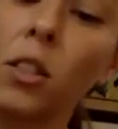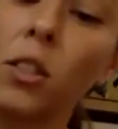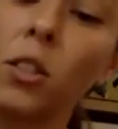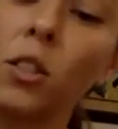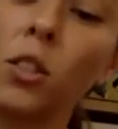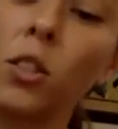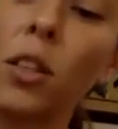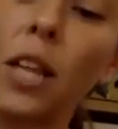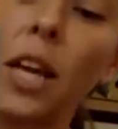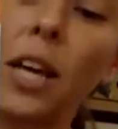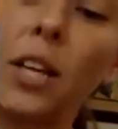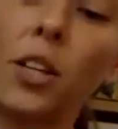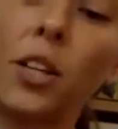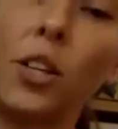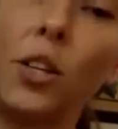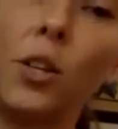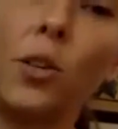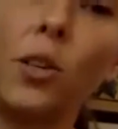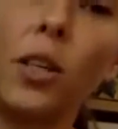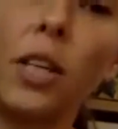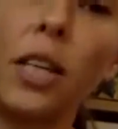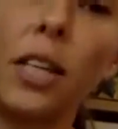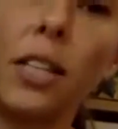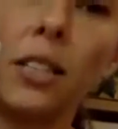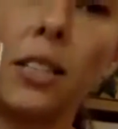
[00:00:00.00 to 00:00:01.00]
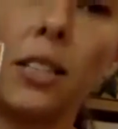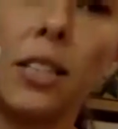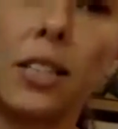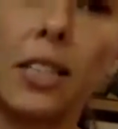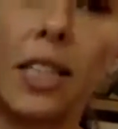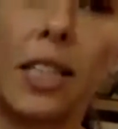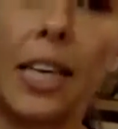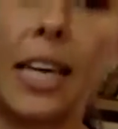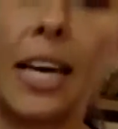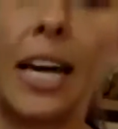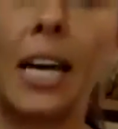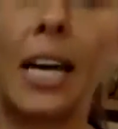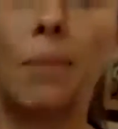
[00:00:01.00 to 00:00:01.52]
so that you can
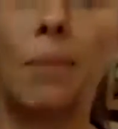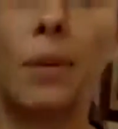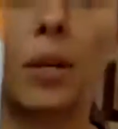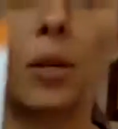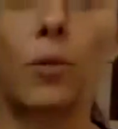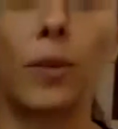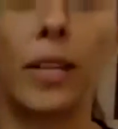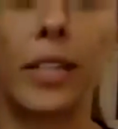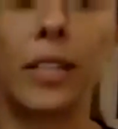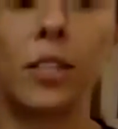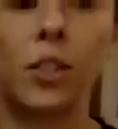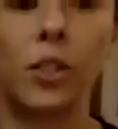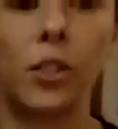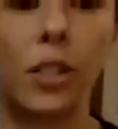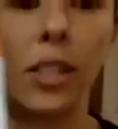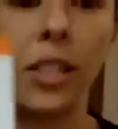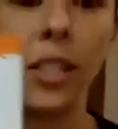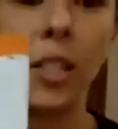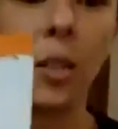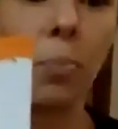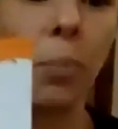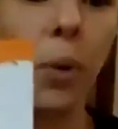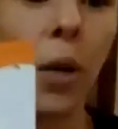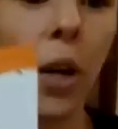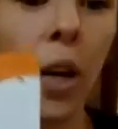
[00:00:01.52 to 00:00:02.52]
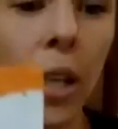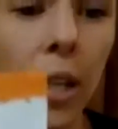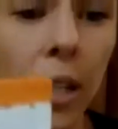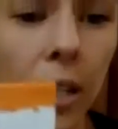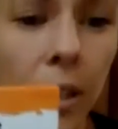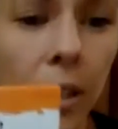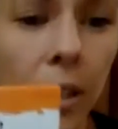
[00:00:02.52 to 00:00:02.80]
see, and I'm gonna read you this book.